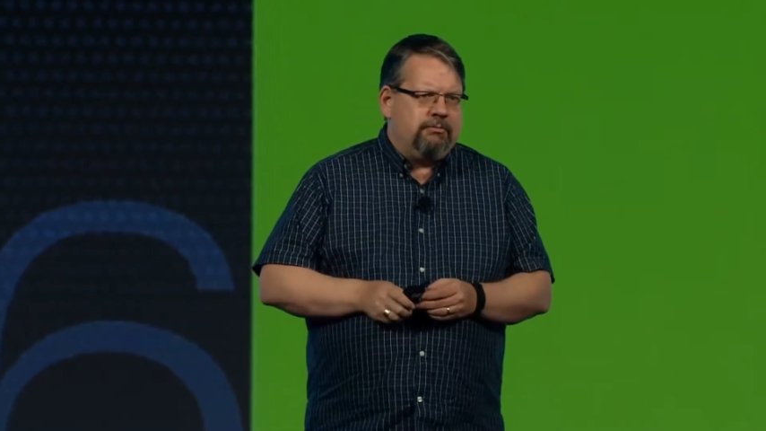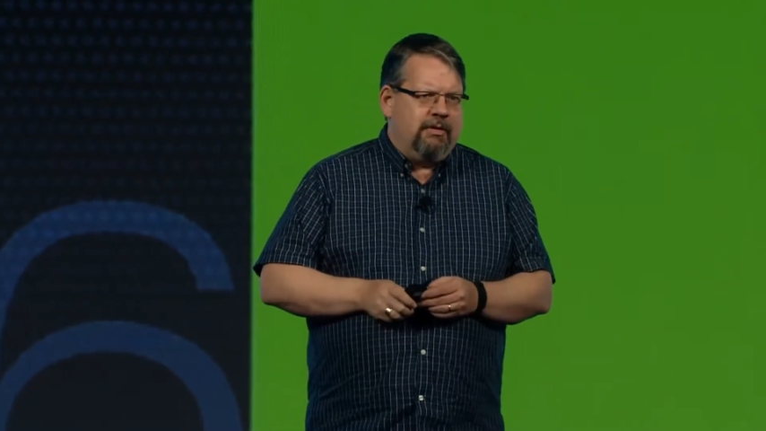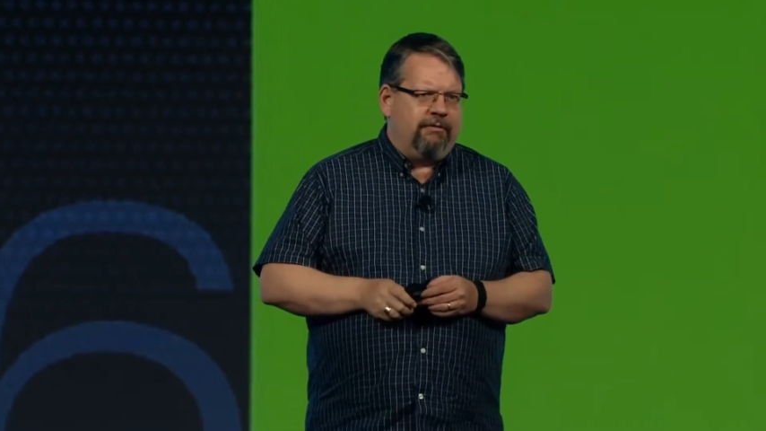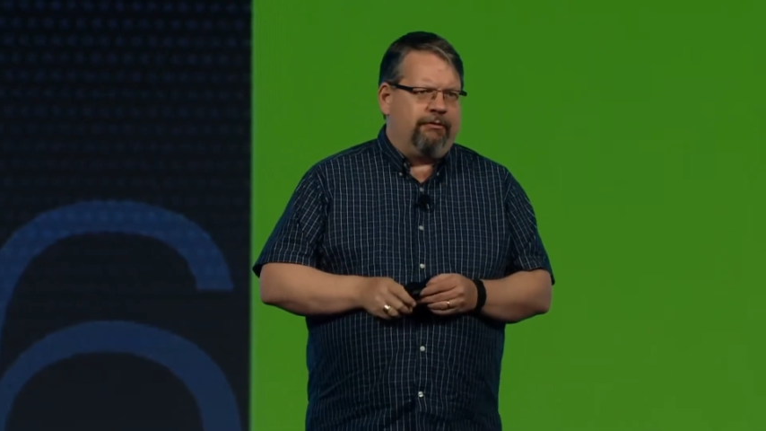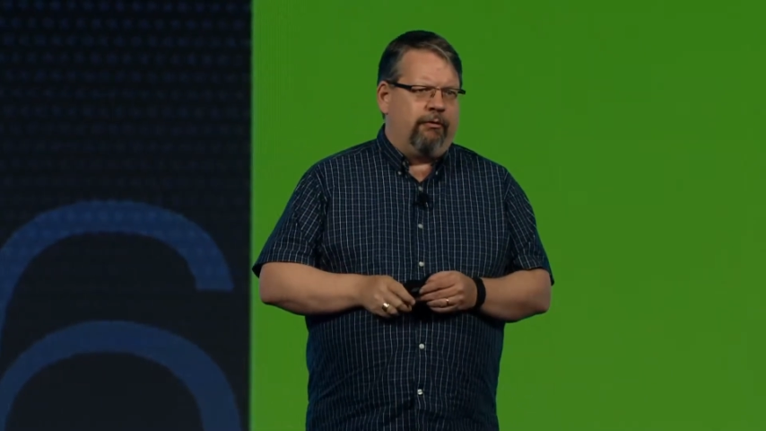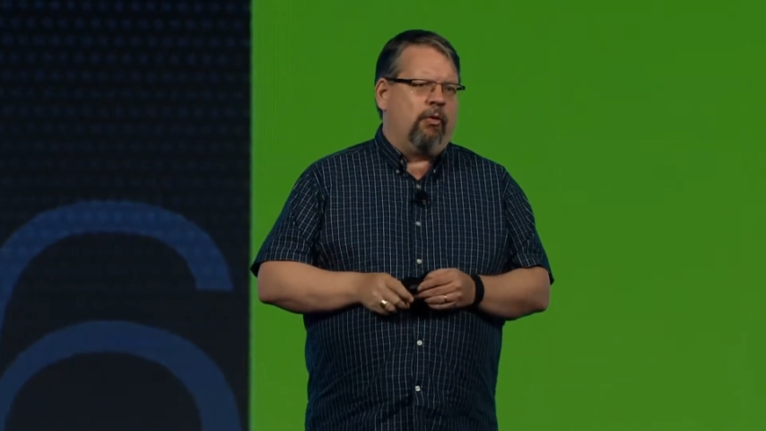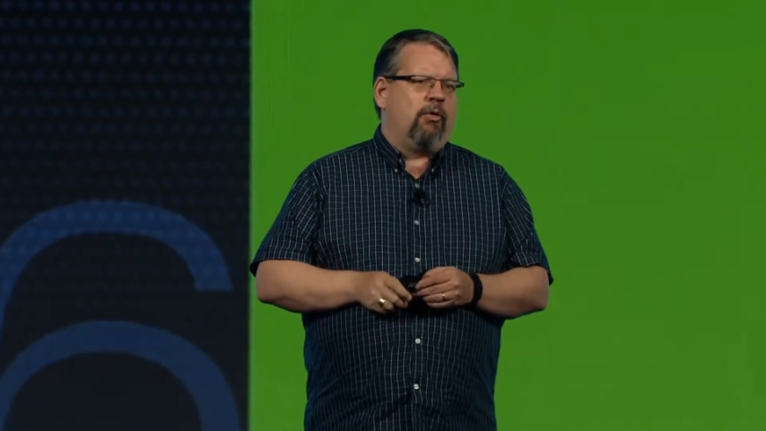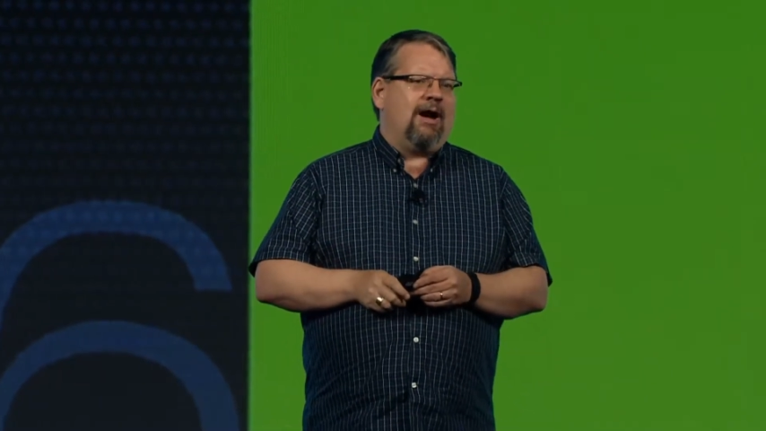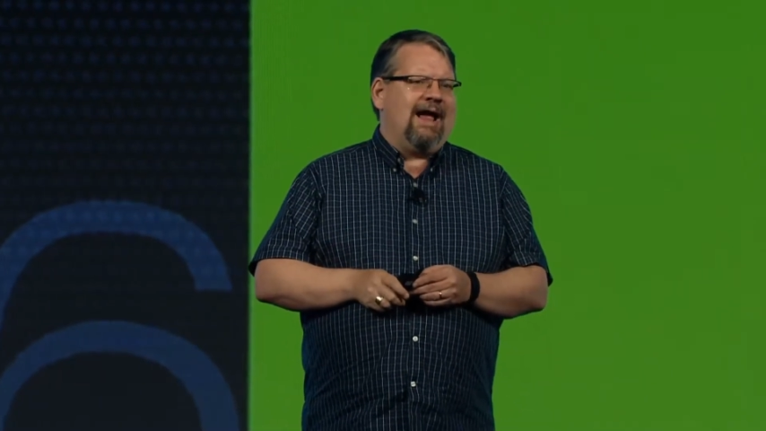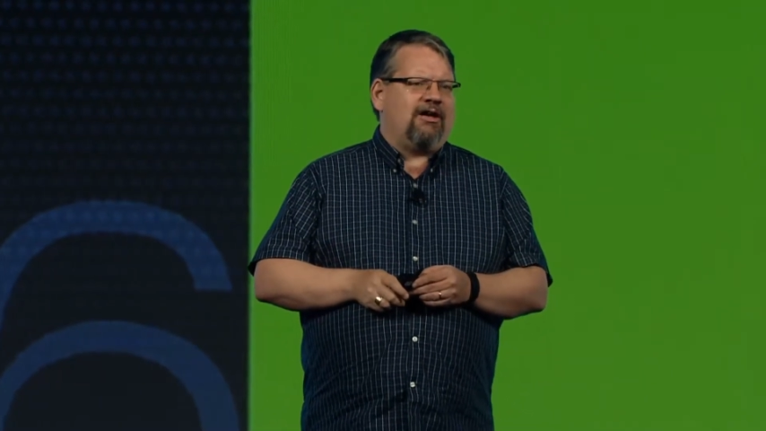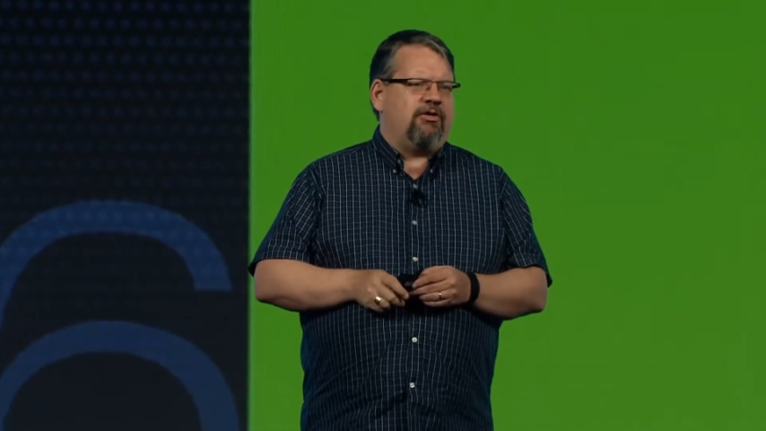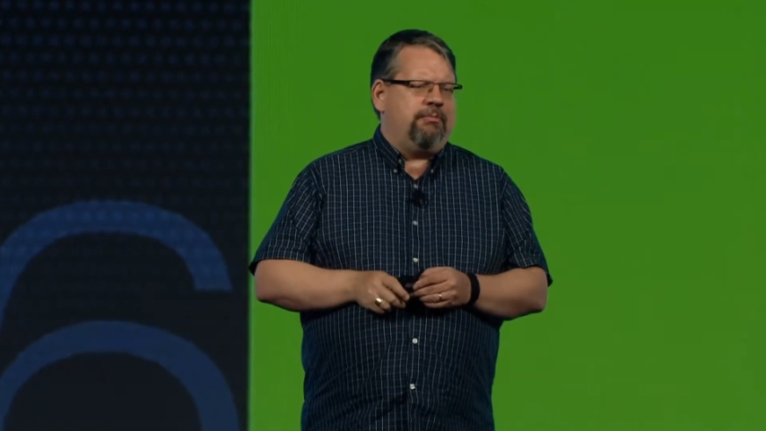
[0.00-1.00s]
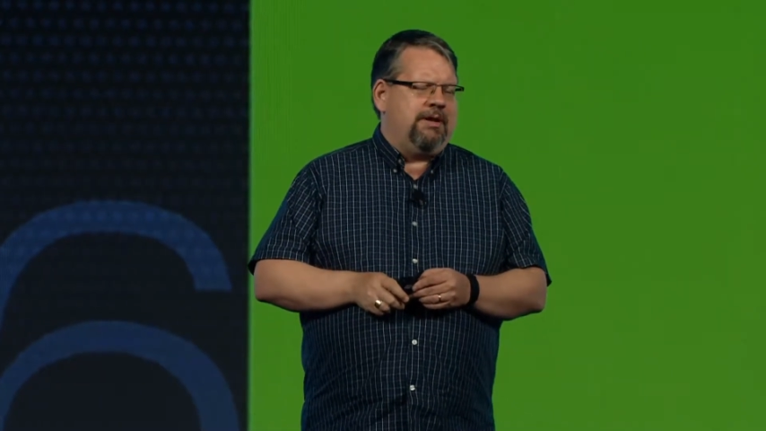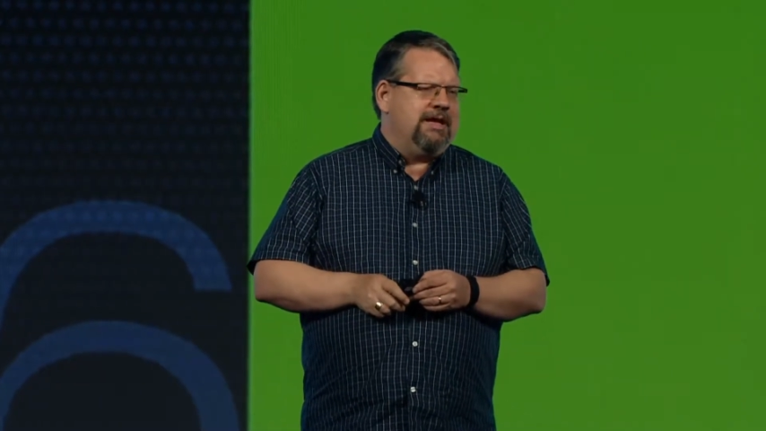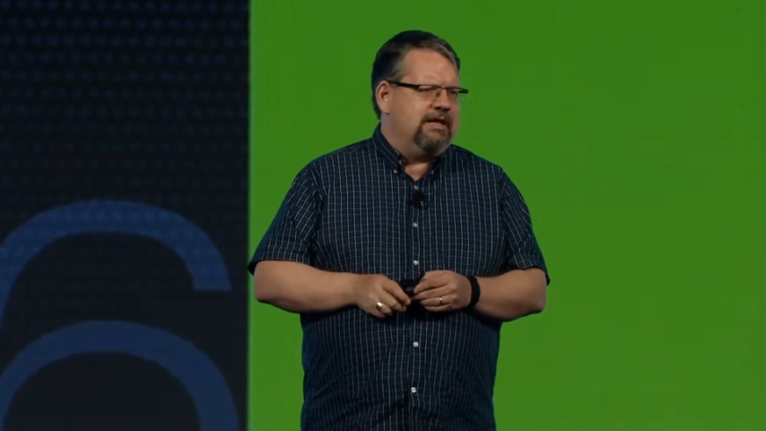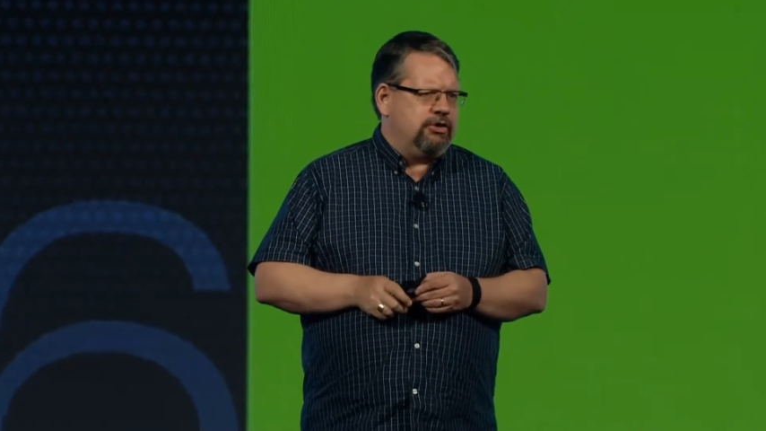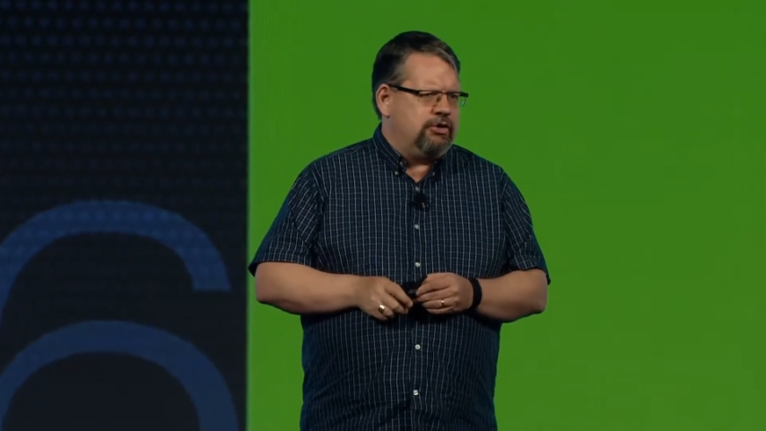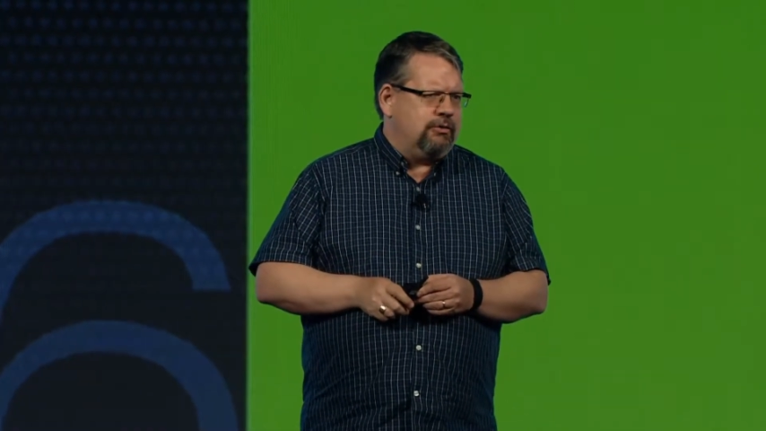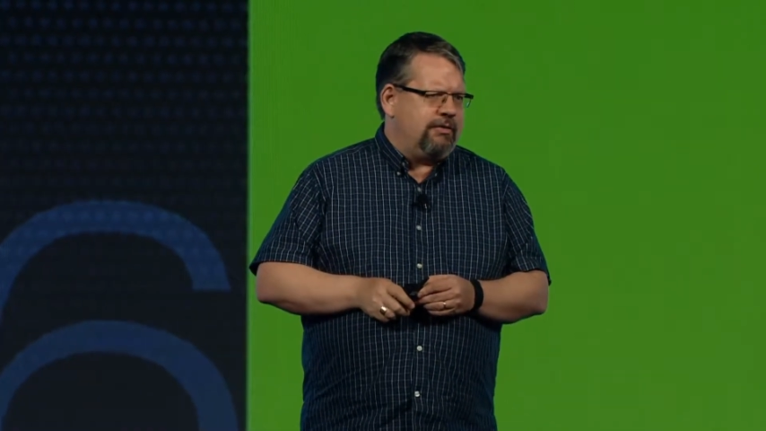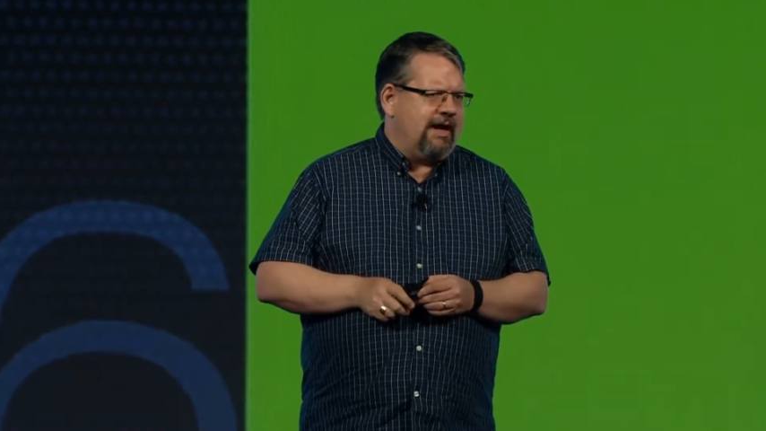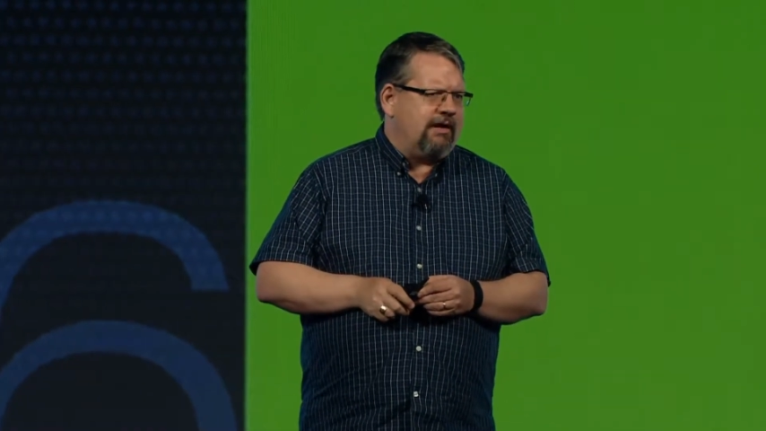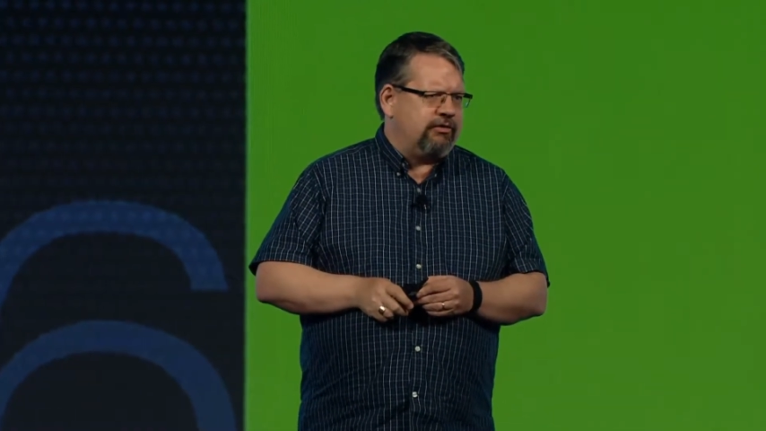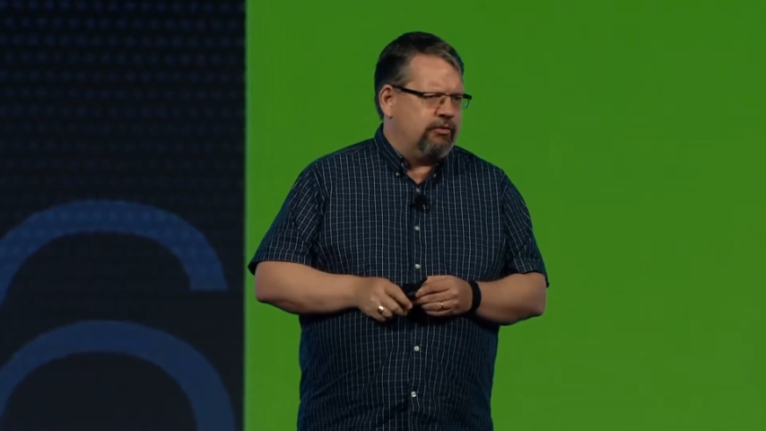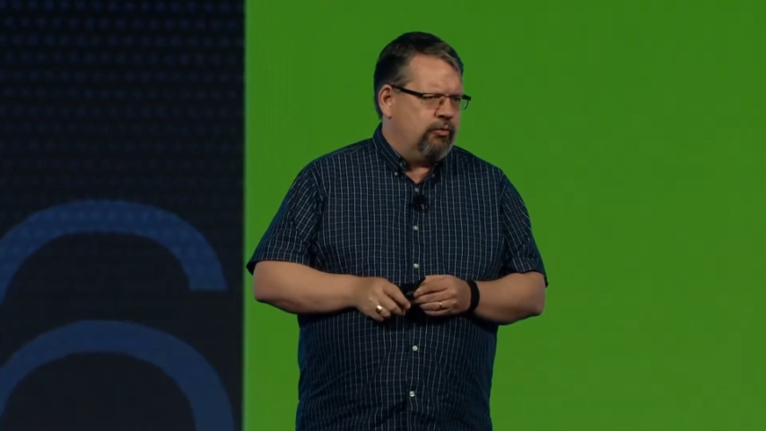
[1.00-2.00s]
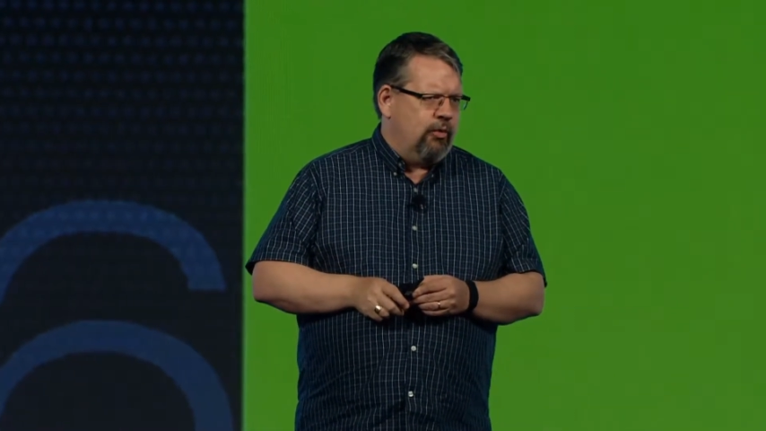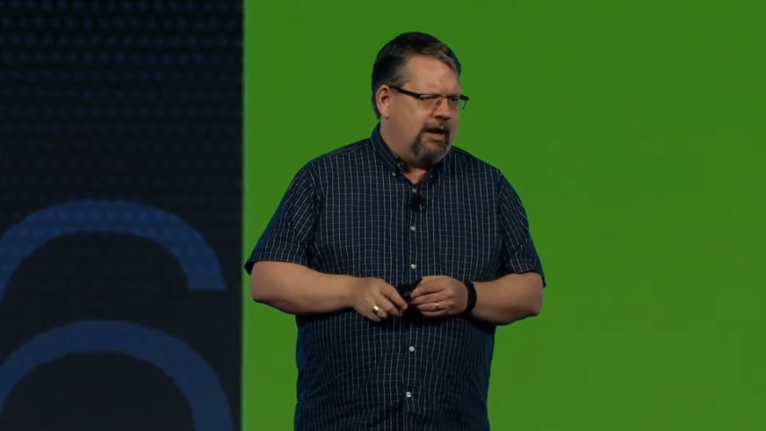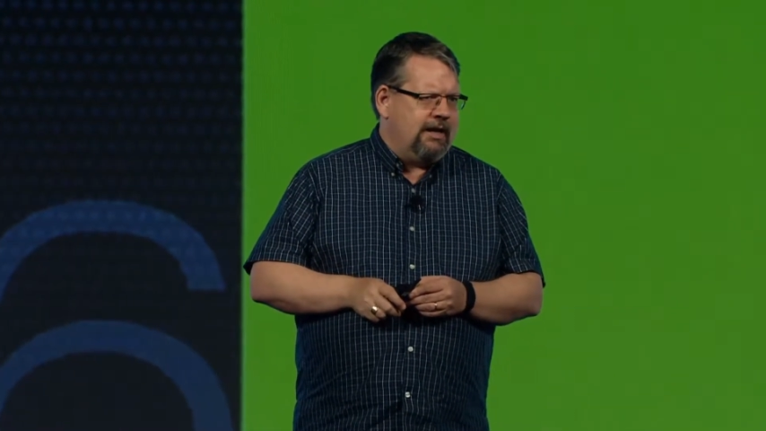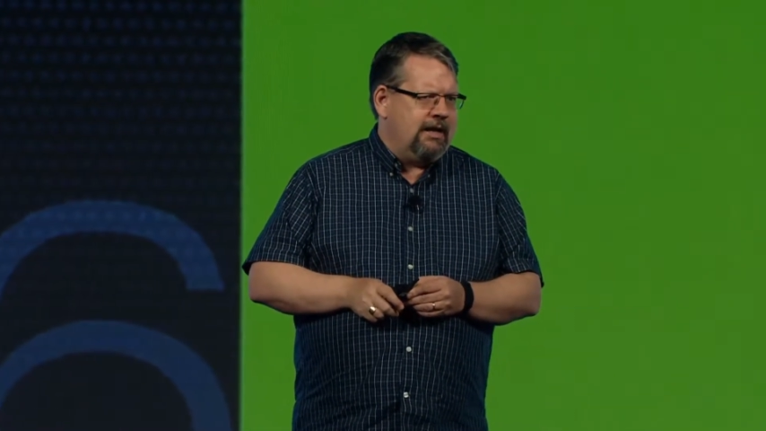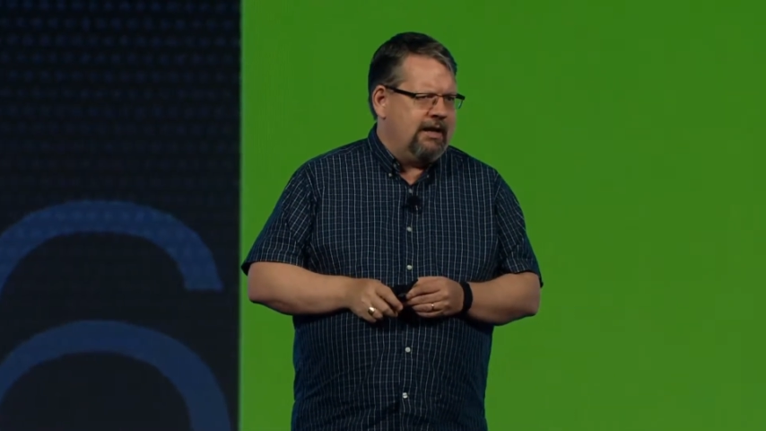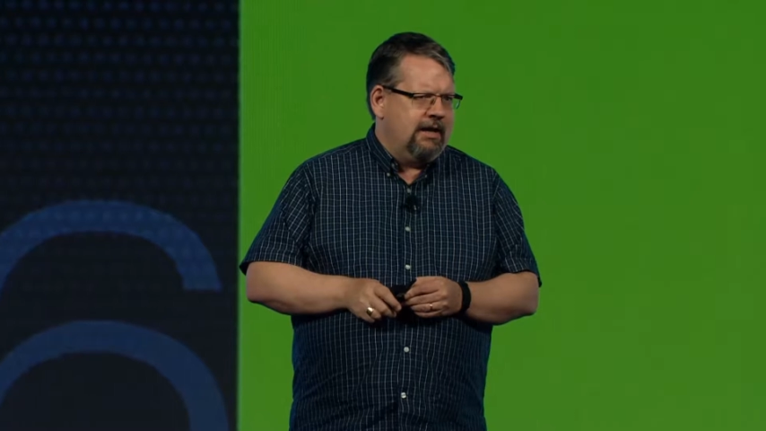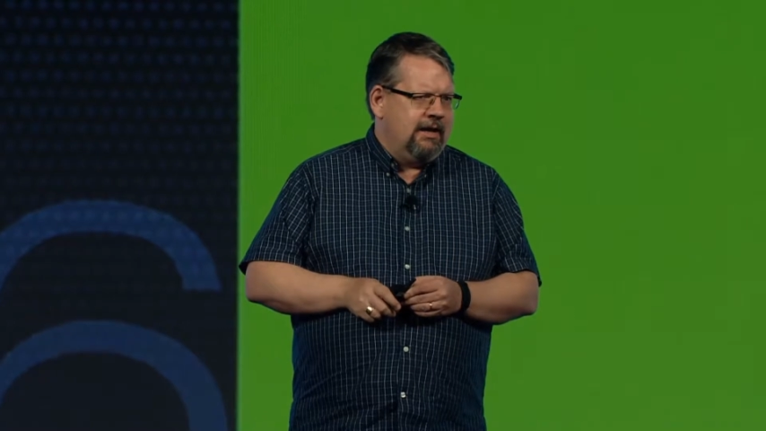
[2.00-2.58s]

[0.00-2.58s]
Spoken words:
before XP in 2001,